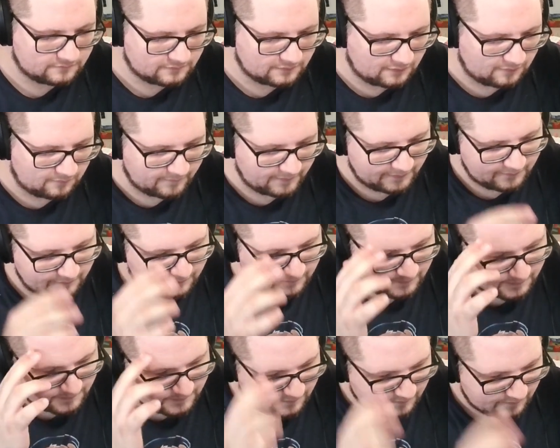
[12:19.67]
Oh my
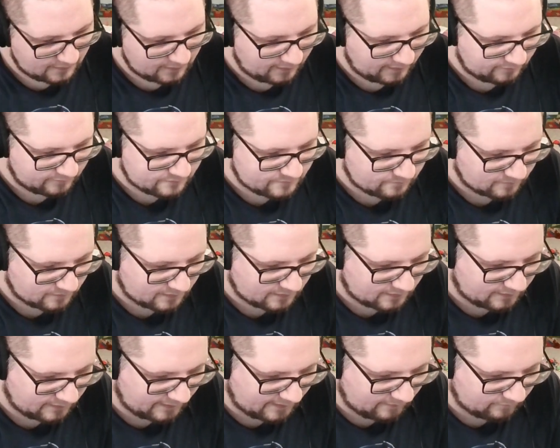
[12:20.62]
goodness. Alright, so
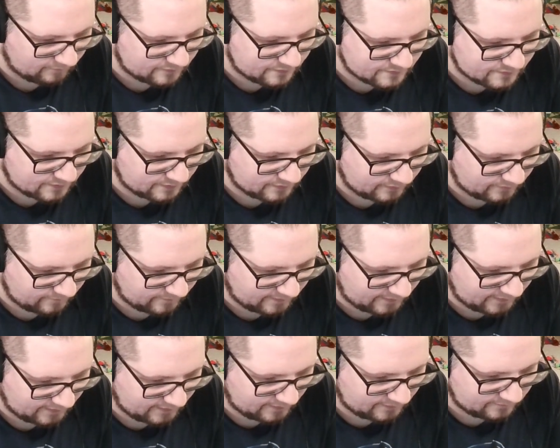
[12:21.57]
now we're just gonna go
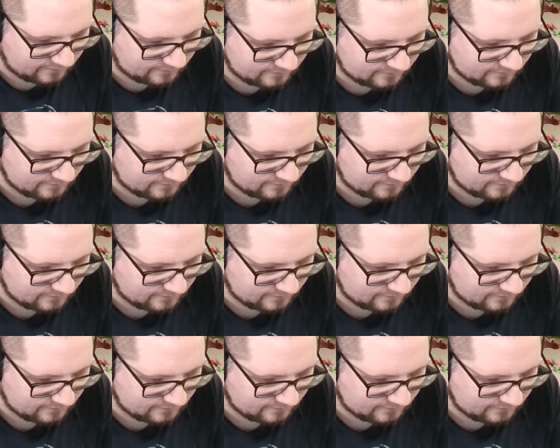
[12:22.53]
ahead